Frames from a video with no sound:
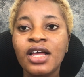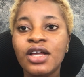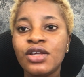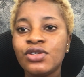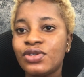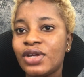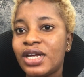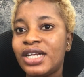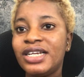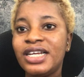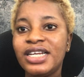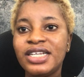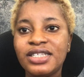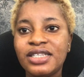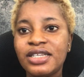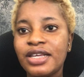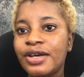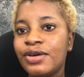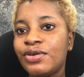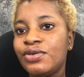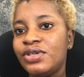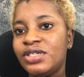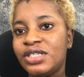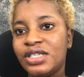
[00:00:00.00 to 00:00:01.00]
So an
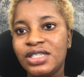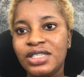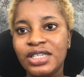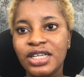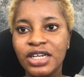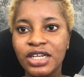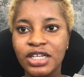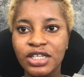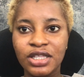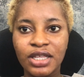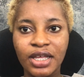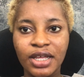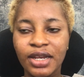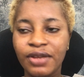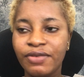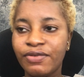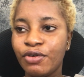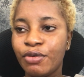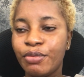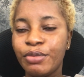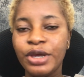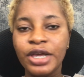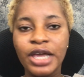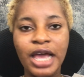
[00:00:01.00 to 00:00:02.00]
Excel is a daily thing
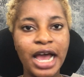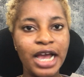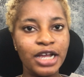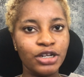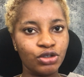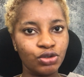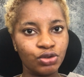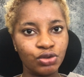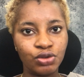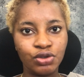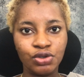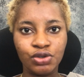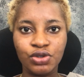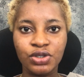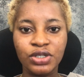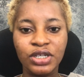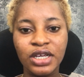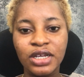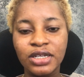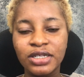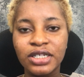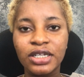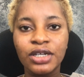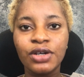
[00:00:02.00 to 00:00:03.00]
for me. I do use
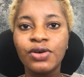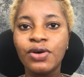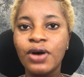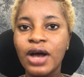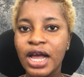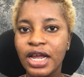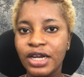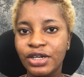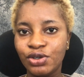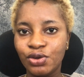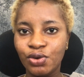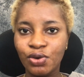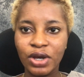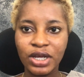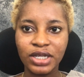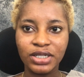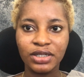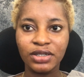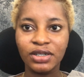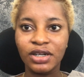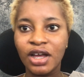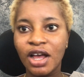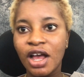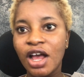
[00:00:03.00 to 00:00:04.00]
Excel. I know
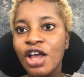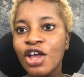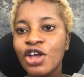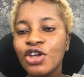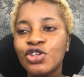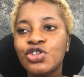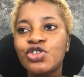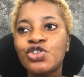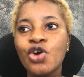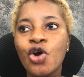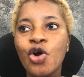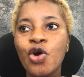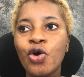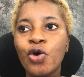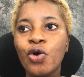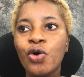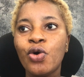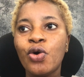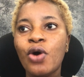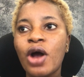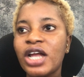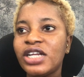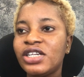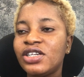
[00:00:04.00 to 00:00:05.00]
Excel.
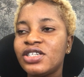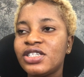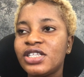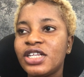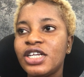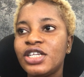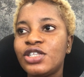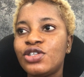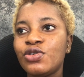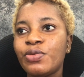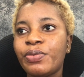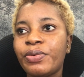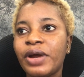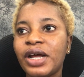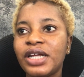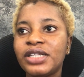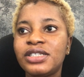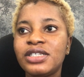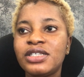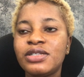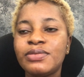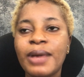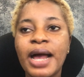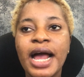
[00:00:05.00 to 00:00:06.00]
So I just need to
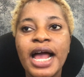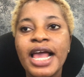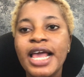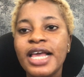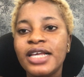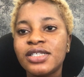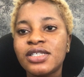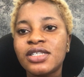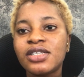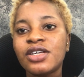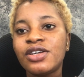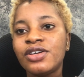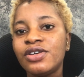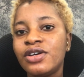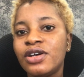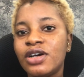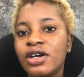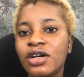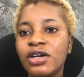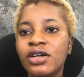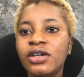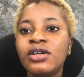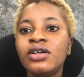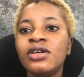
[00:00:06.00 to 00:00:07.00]
practice my
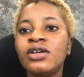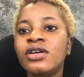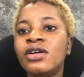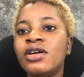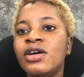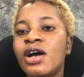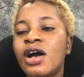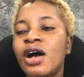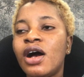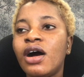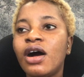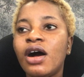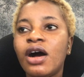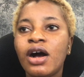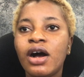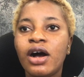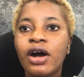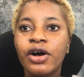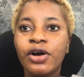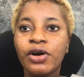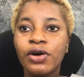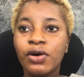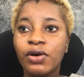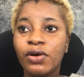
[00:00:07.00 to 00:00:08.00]
SQL,
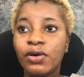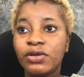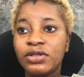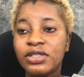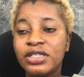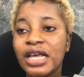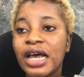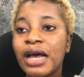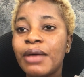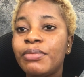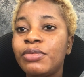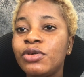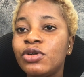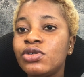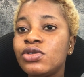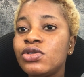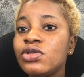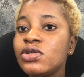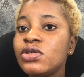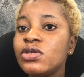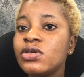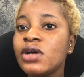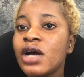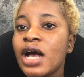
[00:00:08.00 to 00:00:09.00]

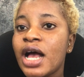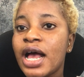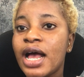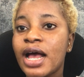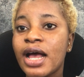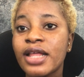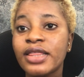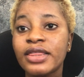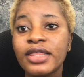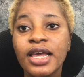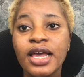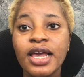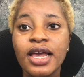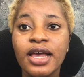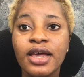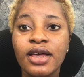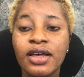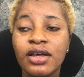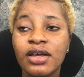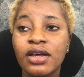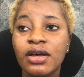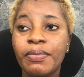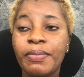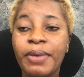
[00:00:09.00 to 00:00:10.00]
Tableau,
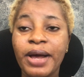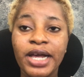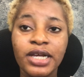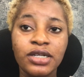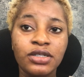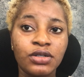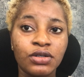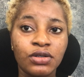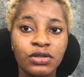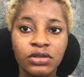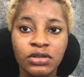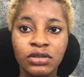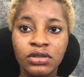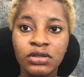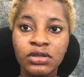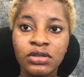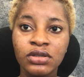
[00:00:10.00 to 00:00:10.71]
and Python.